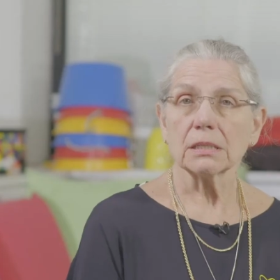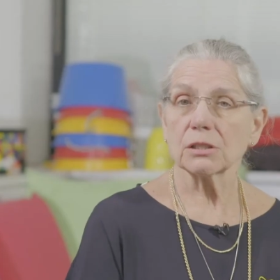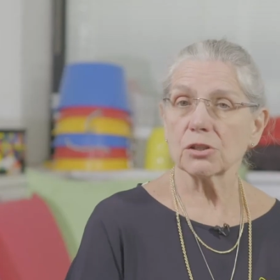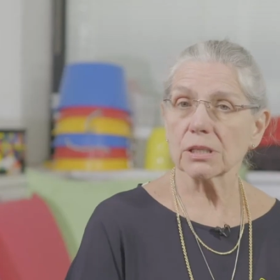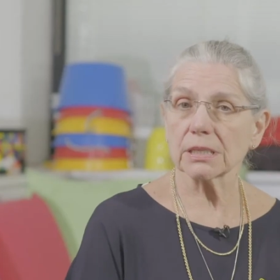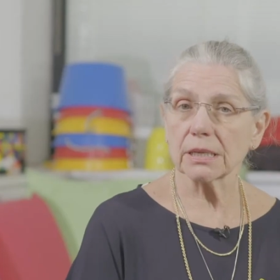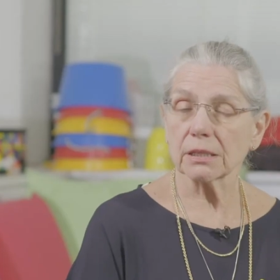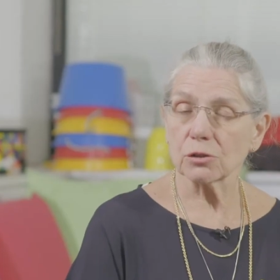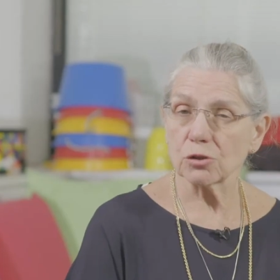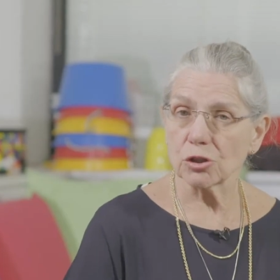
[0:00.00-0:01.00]
to just
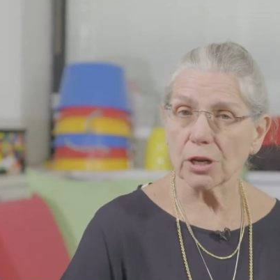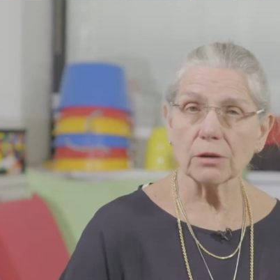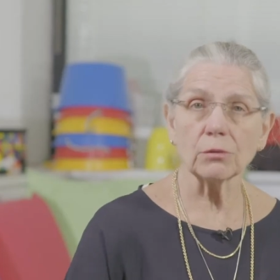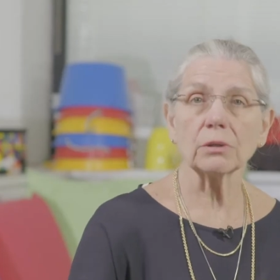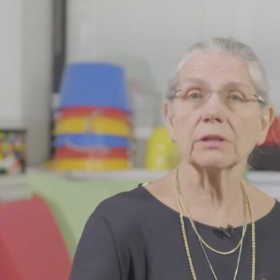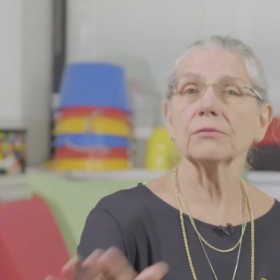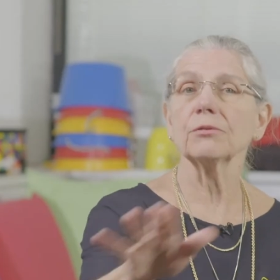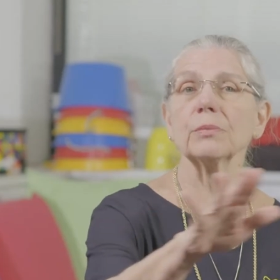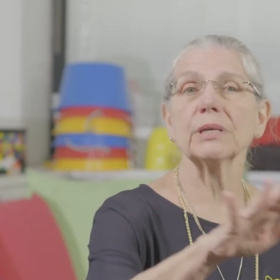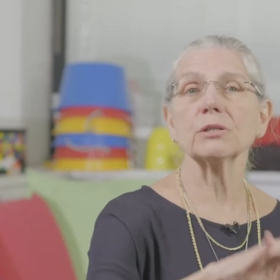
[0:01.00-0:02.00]
get general
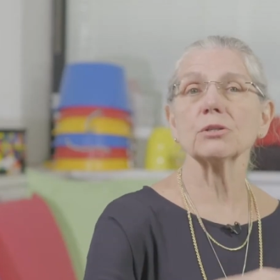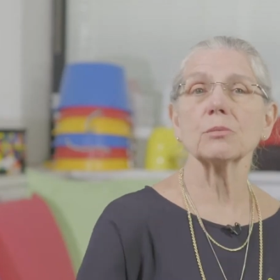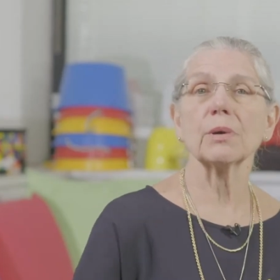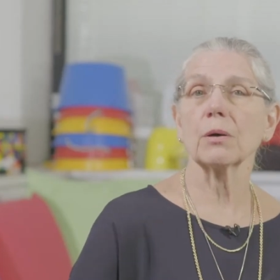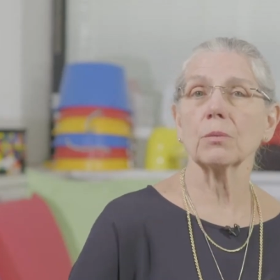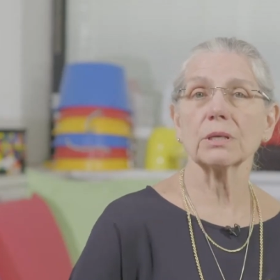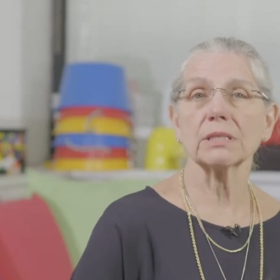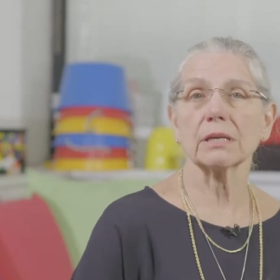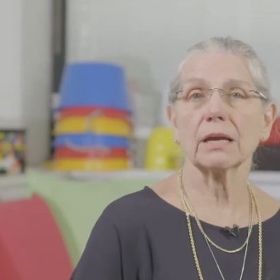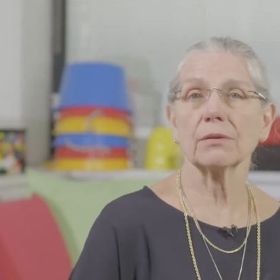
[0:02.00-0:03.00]
information about
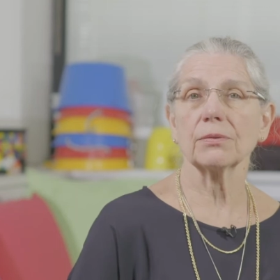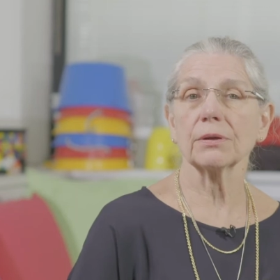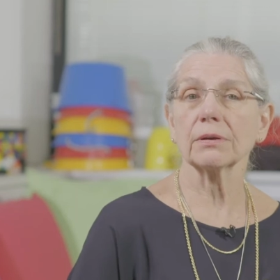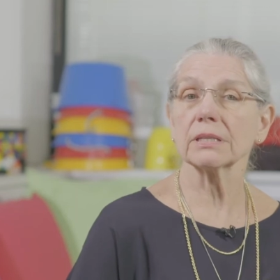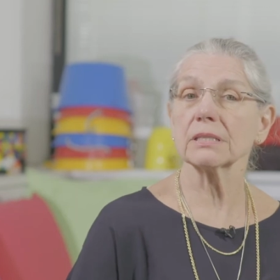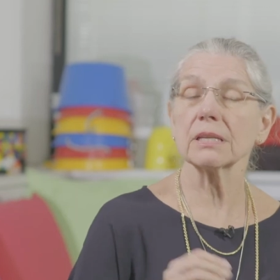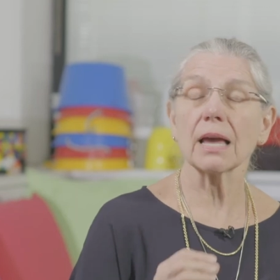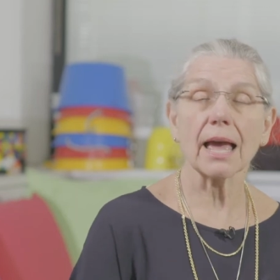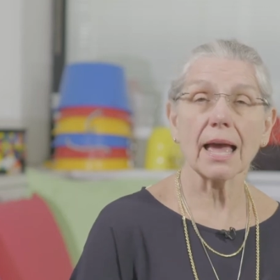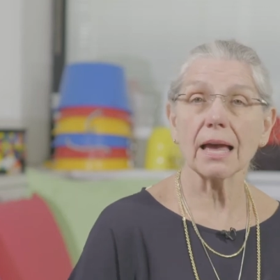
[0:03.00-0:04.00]
what's out there is to
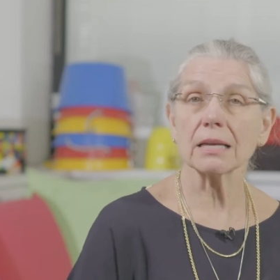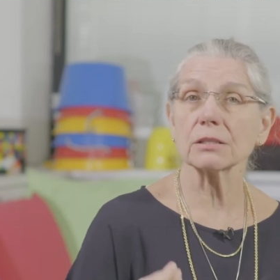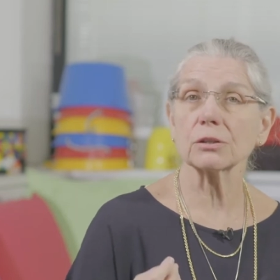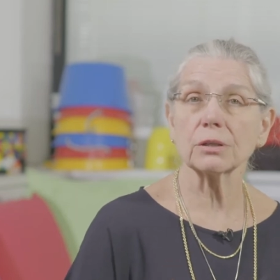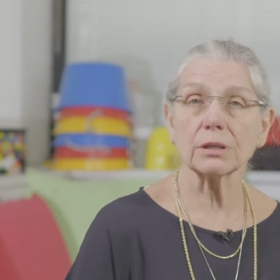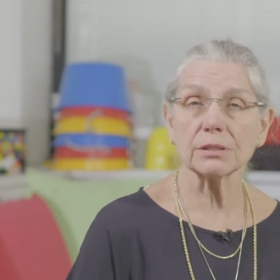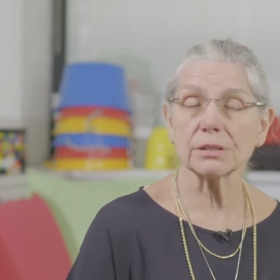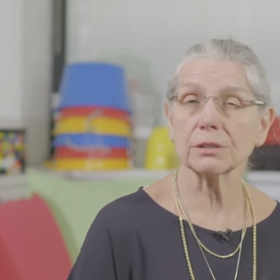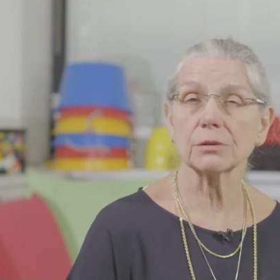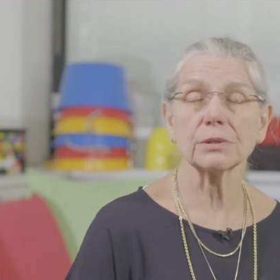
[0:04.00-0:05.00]
ask a
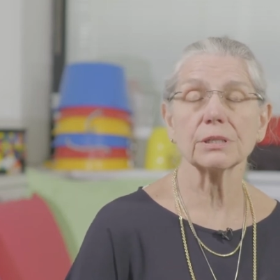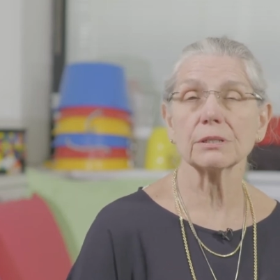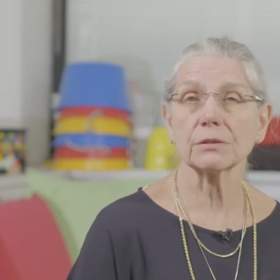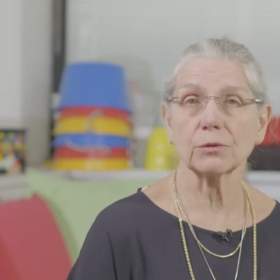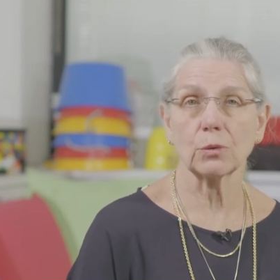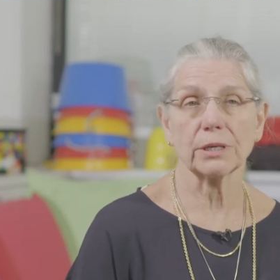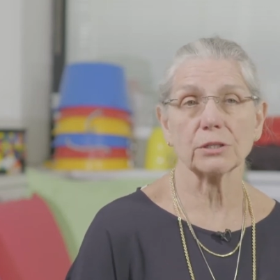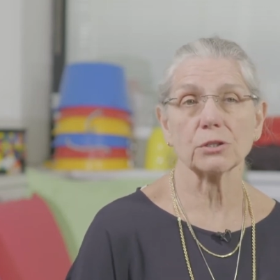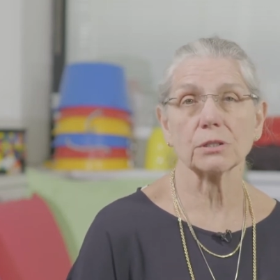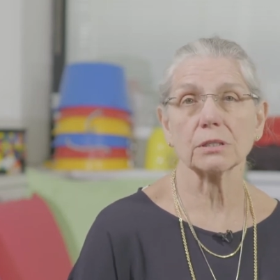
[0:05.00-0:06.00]
series of
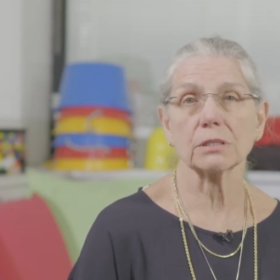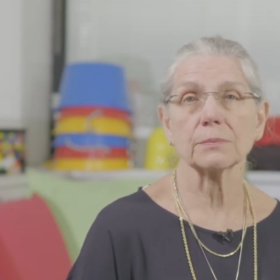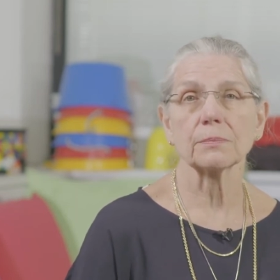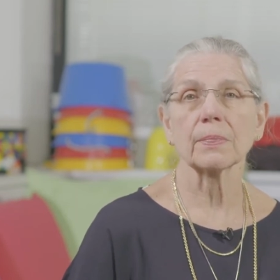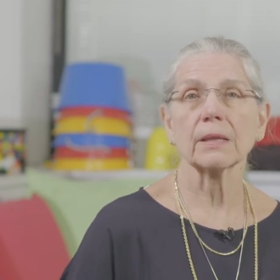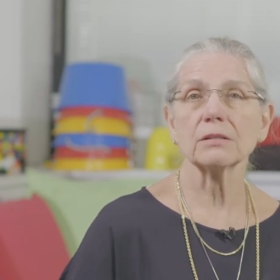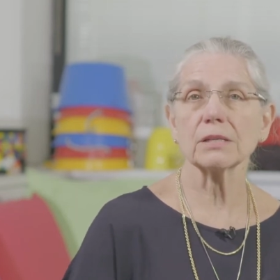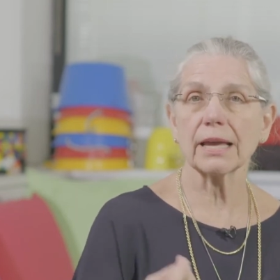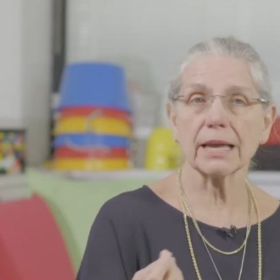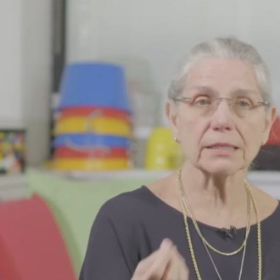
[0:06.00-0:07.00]
questions,
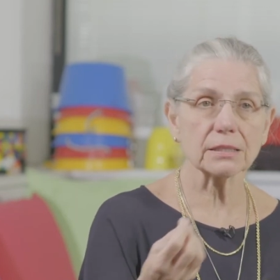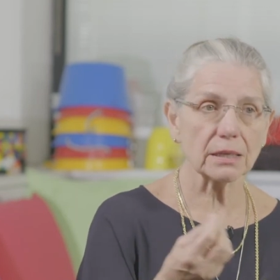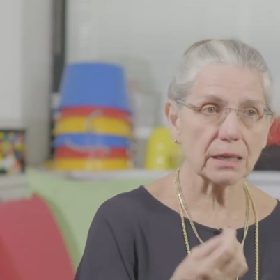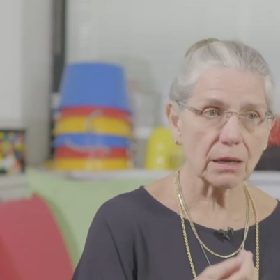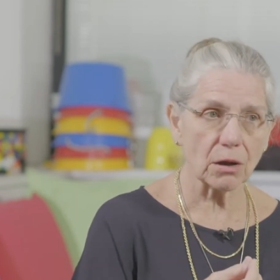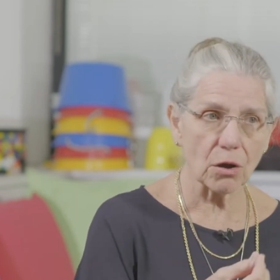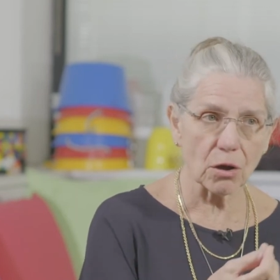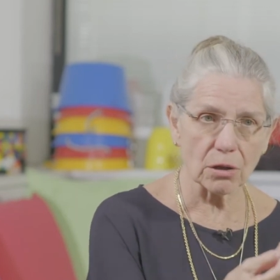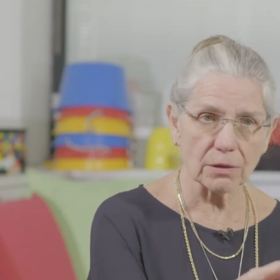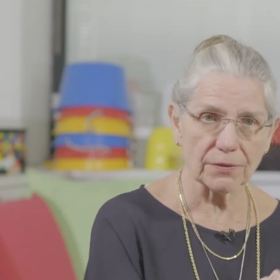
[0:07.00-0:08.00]
to ask
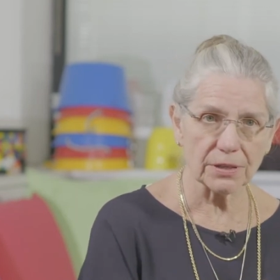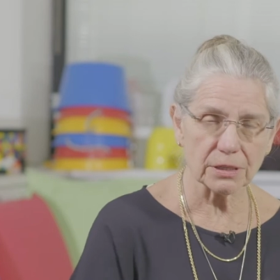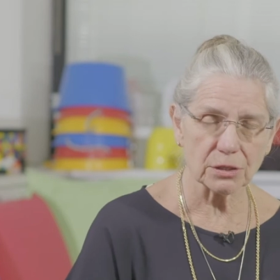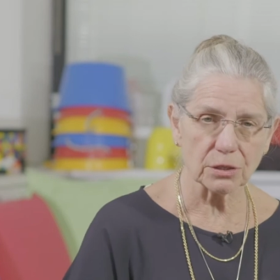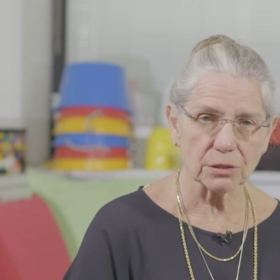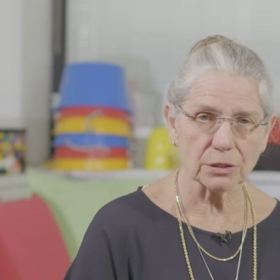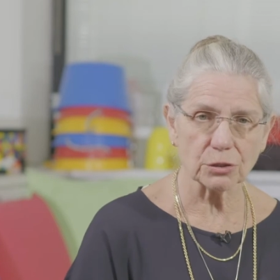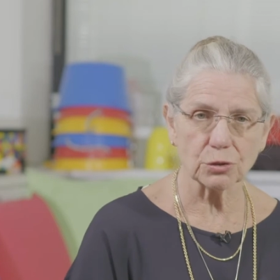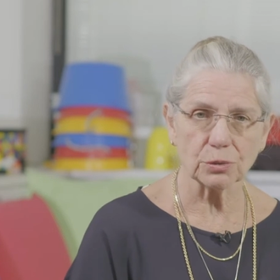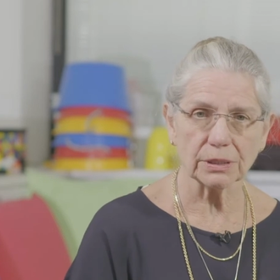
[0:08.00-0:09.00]
all of the adults
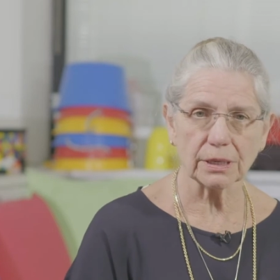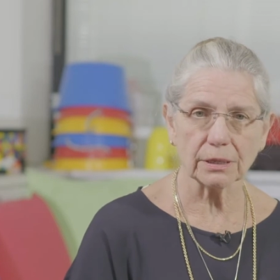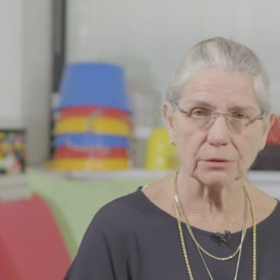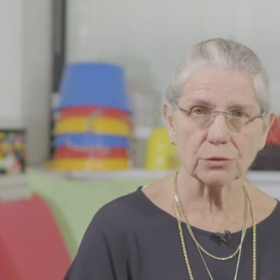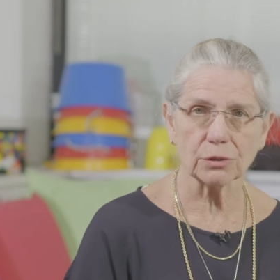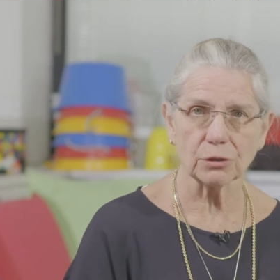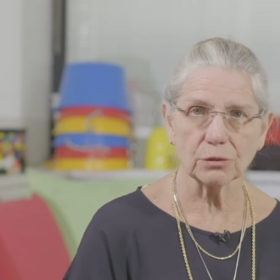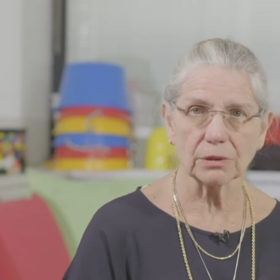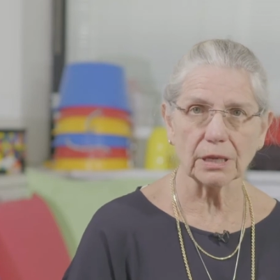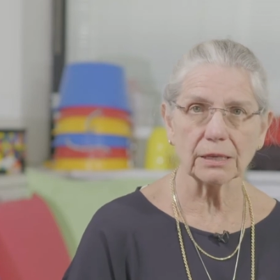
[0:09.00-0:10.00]
that you encounter in
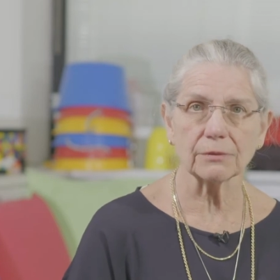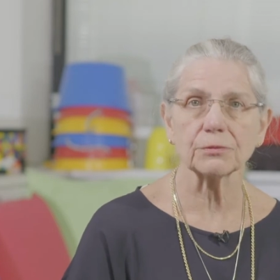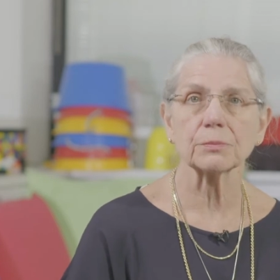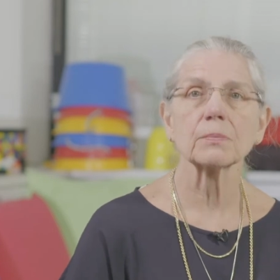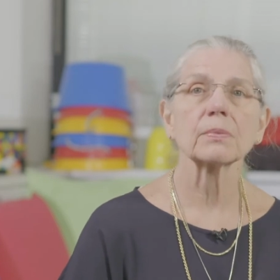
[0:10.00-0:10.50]
your life,